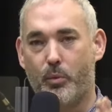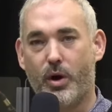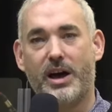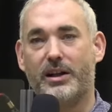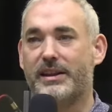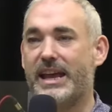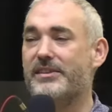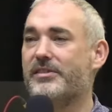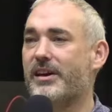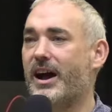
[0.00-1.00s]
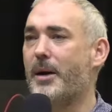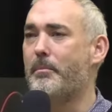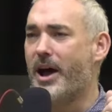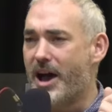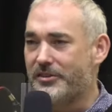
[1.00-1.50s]
world, is that our
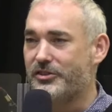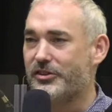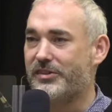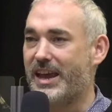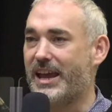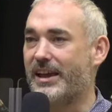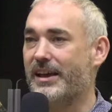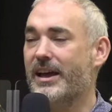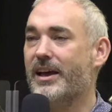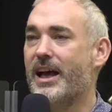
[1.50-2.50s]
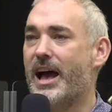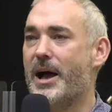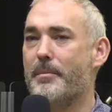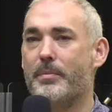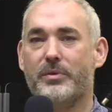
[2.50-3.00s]
purchasing
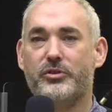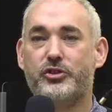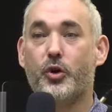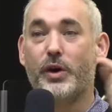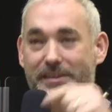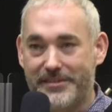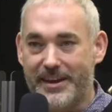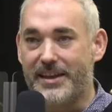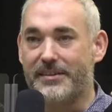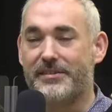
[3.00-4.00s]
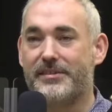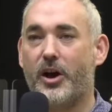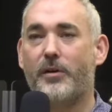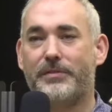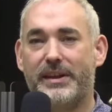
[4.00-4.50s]
choices
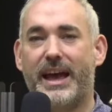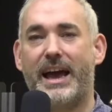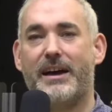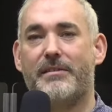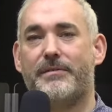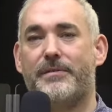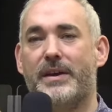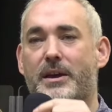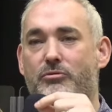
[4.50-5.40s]
often have